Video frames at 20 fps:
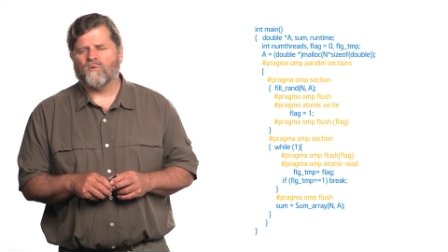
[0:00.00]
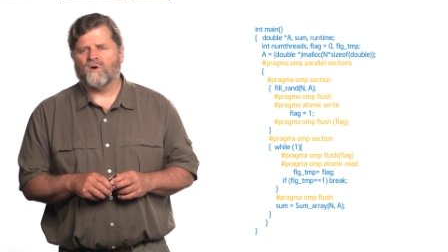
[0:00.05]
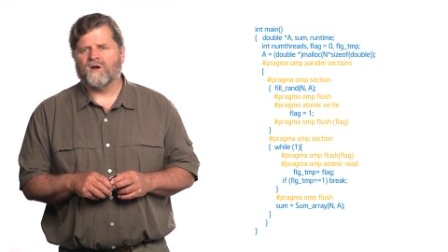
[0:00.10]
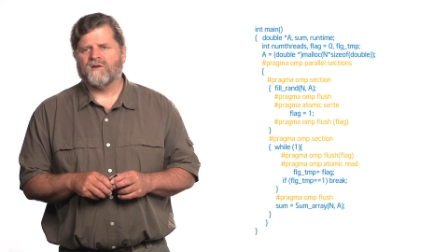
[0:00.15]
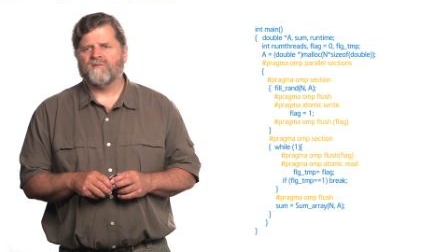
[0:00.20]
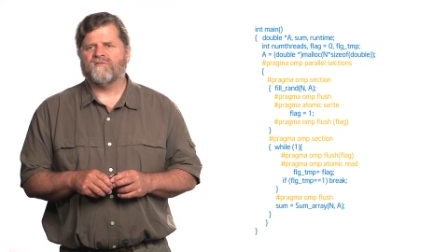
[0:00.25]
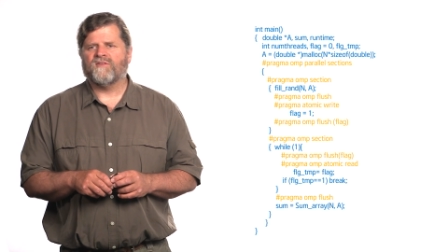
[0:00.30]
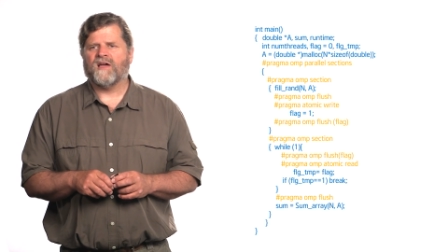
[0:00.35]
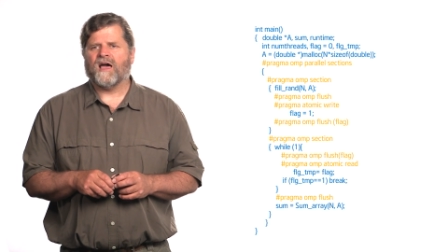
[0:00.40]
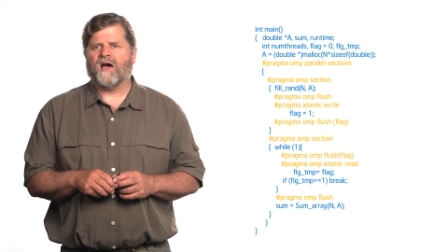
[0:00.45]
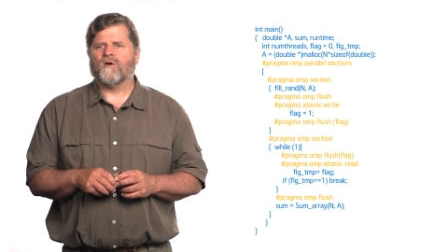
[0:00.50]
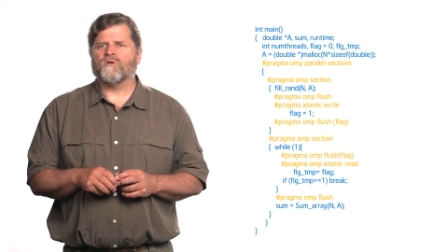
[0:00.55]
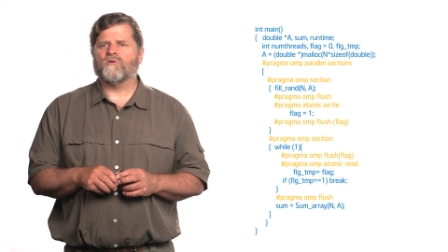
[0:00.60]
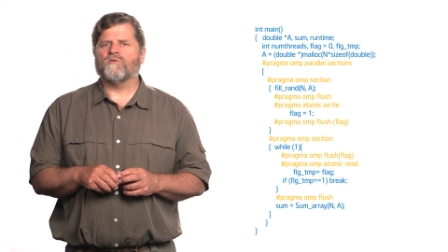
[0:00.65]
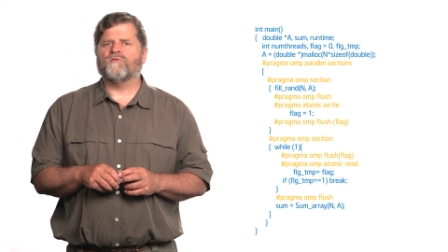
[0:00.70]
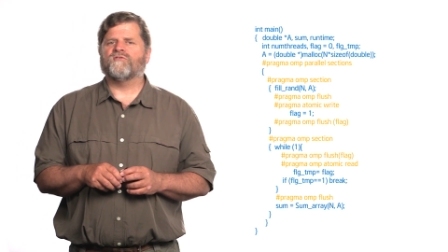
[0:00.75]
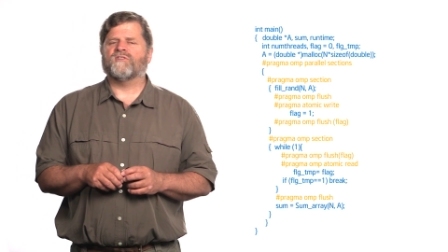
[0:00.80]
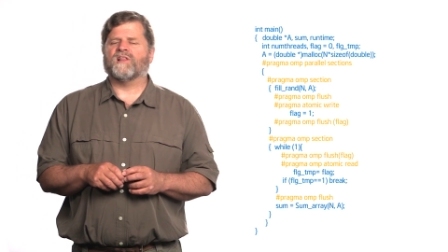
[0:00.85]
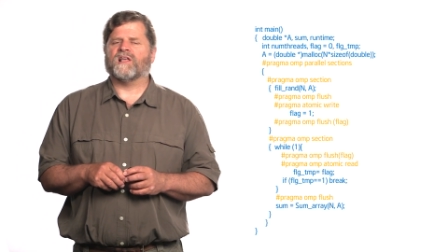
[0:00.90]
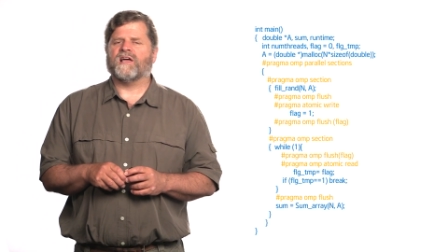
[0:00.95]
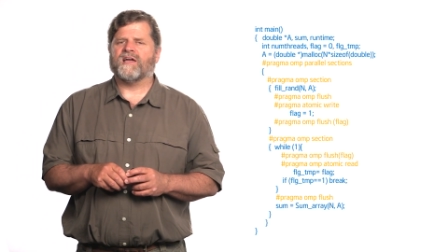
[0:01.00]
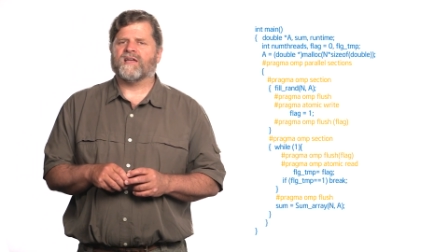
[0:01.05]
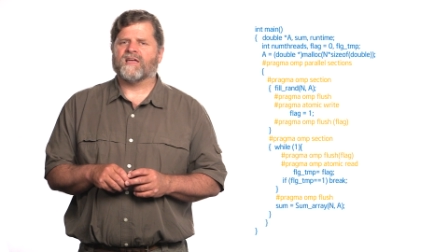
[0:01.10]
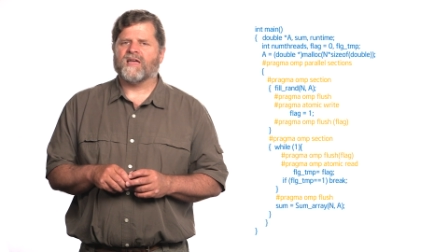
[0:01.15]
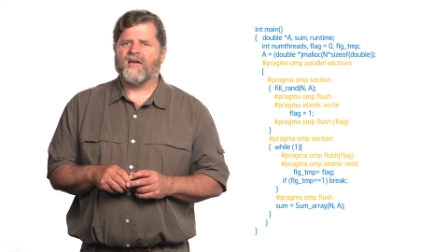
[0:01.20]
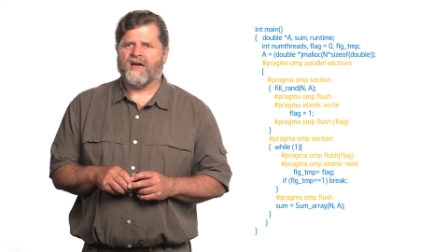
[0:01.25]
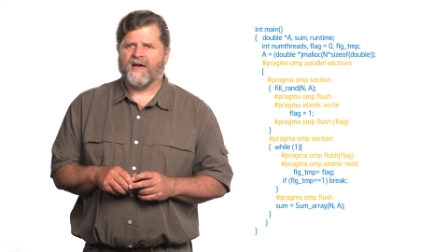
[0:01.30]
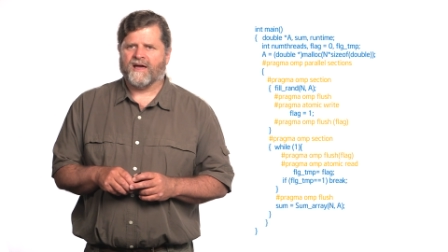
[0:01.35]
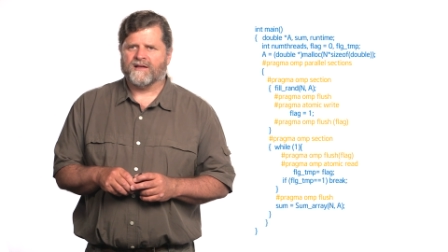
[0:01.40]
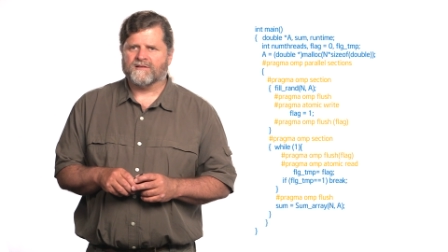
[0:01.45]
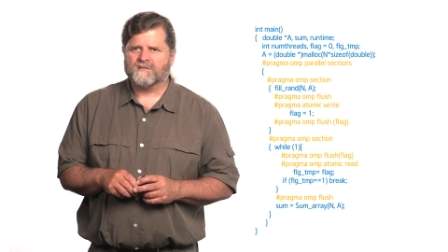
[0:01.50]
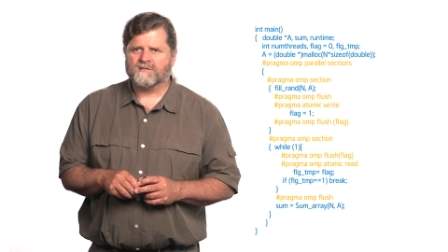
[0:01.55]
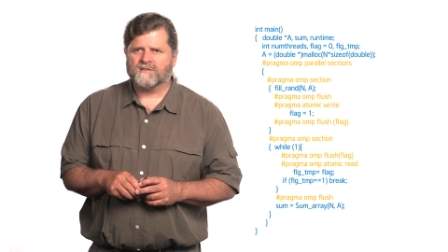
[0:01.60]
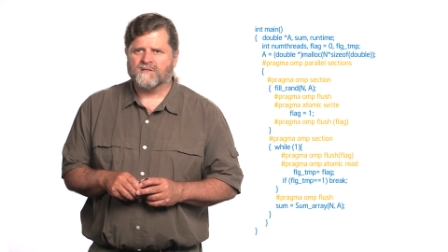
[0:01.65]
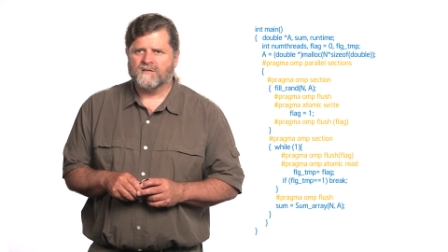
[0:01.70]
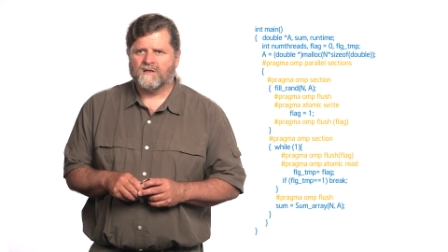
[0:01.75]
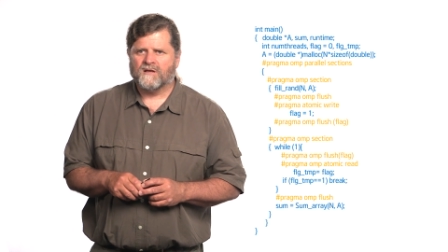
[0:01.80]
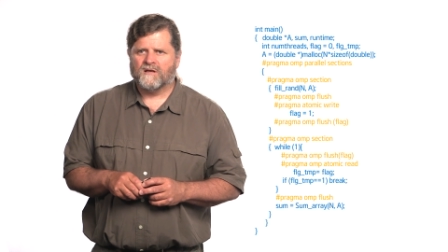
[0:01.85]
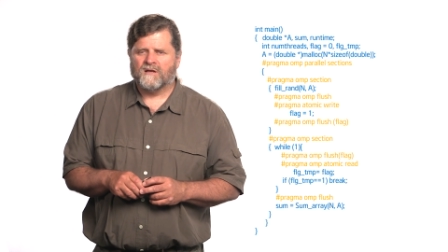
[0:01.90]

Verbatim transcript: what value flag has.